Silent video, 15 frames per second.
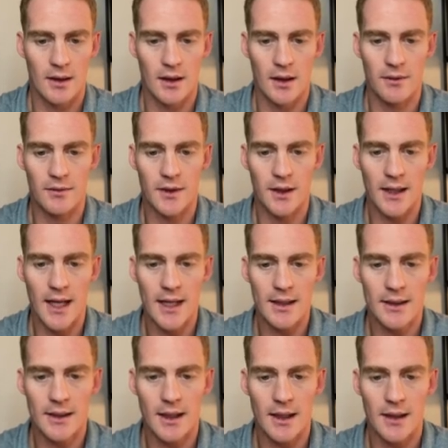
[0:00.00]
give
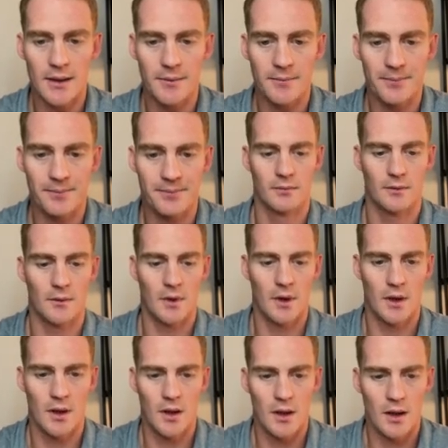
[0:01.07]
today's date.
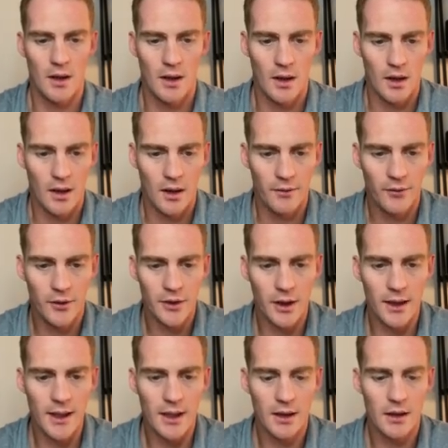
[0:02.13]
For the
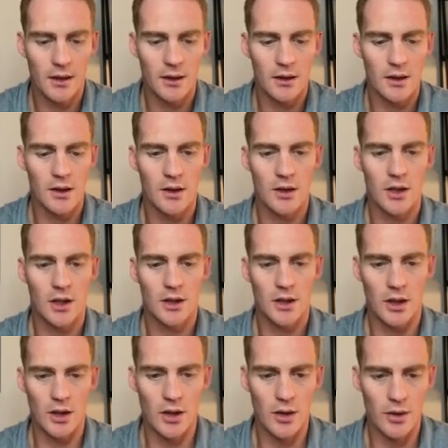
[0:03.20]
link,
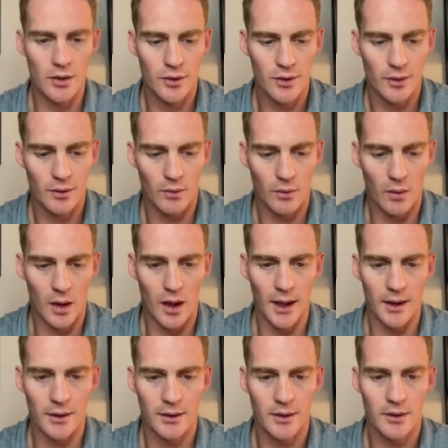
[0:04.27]
just use
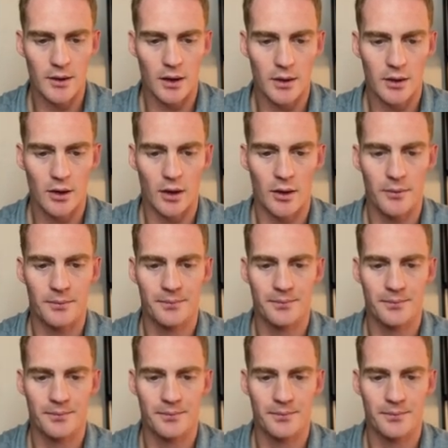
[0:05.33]
wired.com.